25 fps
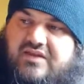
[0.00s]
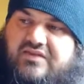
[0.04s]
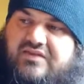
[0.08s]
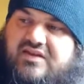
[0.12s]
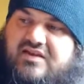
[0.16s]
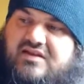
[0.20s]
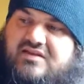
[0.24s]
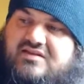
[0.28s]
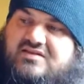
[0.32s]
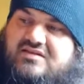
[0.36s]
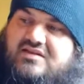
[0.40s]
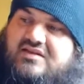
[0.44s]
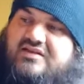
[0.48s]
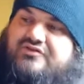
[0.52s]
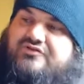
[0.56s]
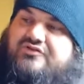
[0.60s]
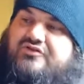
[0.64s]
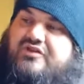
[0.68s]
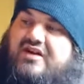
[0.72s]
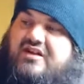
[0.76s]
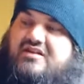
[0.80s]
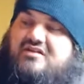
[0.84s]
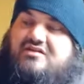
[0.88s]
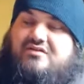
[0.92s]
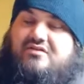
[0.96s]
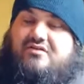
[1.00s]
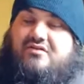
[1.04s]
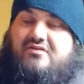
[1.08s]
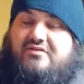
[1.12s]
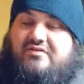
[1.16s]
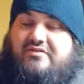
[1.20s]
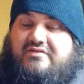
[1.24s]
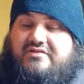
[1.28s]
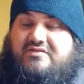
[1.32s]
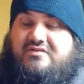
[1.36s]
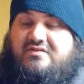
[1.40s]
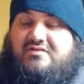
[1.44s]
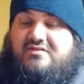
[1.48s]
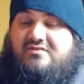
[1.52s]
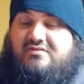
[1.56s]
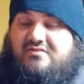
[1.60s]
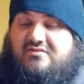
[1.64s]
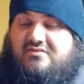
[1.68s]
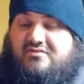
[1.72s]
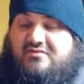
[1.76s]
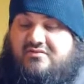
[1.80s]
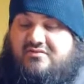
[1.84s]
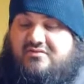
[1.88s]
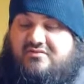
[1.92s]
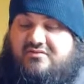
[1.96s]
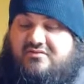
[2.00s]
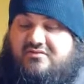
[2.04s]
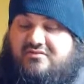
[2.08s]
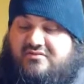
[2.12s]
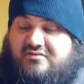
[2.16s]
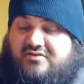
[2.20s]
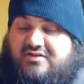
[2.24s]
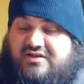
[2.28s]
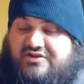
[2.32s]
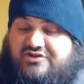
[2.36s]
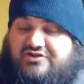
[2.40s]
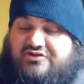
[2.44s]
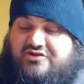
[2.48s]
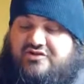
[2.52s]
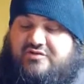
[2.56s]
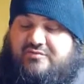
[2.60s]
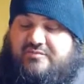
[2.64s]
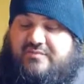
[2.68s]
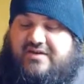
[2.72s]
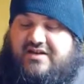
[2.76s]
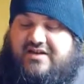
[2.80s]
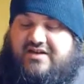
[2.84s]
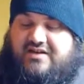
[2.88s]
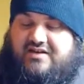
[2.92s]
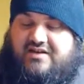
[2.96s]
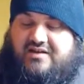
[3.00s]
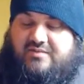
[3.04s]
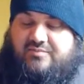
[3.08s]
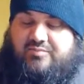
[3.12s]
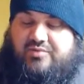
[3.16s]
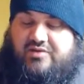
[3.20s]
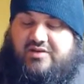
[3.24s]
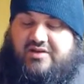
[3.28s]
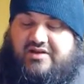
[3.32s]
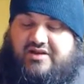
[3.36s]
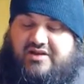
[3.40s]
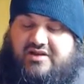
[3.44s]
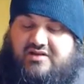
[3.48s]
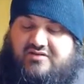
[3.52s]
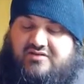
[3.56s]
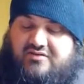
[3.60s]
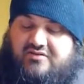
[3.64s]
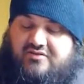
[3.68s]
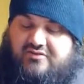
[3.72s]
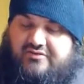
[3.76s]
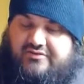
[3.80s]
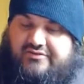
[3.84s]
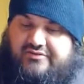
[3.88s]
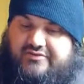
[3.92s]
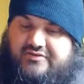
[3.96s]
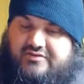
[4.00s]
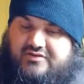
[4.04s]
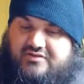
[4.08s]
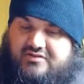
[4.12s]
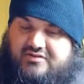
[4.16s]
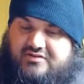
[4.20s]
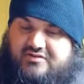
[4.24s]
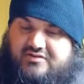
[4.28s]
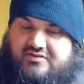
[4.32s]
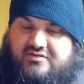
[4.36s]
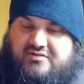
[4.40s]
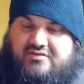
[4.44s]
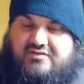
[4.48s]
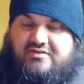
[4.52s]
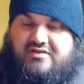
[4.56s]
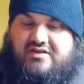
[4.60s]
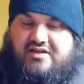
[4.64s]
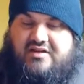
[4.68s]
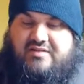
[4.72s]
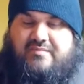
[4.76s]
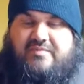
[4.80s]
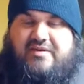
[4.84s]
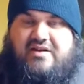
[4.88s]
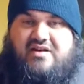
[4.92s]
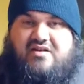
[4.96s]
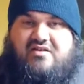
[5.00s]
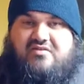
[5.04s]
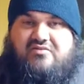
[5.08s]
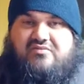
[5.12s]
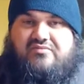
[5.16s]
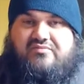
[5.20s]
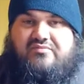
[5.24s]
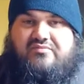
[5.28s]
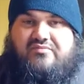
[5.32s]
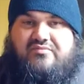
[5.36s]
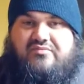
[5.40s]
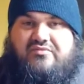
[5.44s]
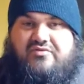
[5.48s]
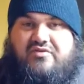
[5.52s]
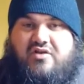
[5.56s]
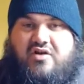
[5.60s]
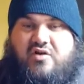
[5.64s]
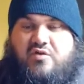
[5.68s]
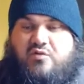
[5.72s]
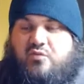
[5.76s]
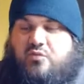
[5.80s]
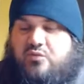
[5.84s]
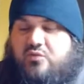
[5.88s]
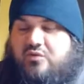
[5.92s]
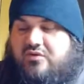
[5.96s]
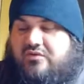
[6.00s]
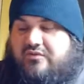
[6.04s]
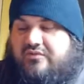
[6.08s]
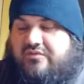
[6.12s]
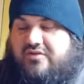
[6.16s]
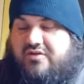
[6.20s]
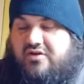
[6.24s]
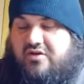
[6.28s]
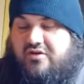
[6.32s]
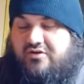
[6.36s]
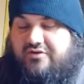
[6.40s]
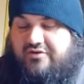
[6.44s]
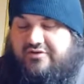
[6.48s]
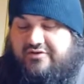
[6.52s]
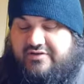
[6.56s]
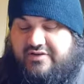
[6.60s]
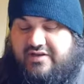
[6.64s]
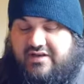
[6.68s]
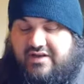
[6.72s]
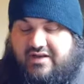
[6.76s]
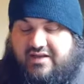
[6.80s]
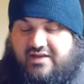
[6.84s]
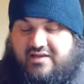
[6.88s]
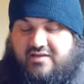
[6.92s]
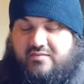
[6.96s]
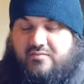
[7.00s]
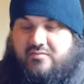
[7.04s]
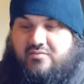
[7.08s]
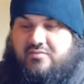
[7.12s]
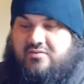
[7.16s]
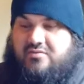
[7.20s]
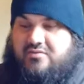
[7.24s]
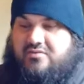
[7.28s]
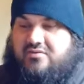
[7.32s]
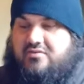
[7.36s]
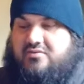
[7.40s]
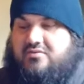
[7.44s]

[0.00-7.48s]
I think instead of trading cards, I should have made like playing cards and made a lone wolf card game.